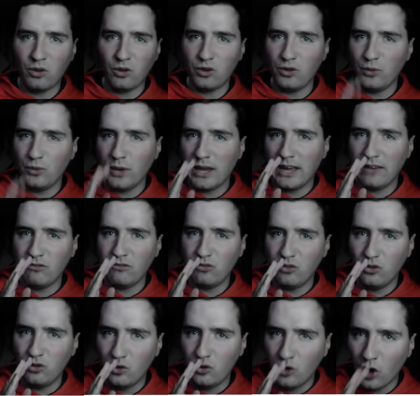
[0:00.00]
You have
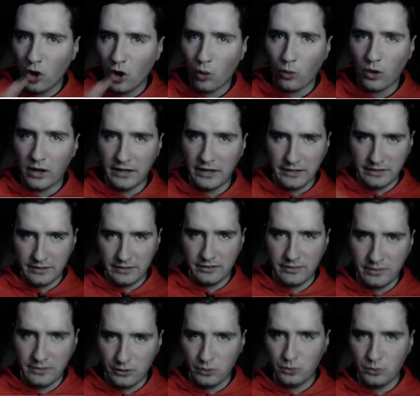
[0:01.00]
no right
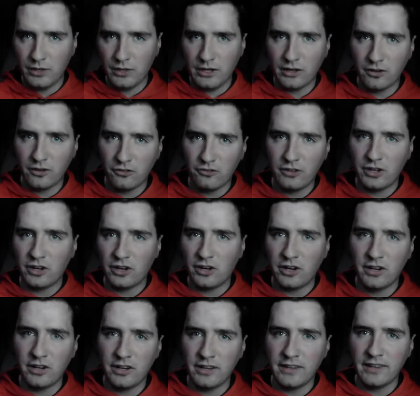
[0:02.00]
to
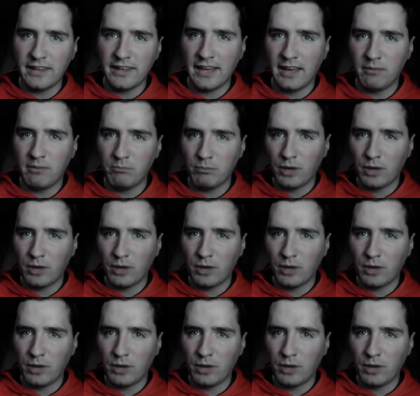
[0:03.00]
interfere in that.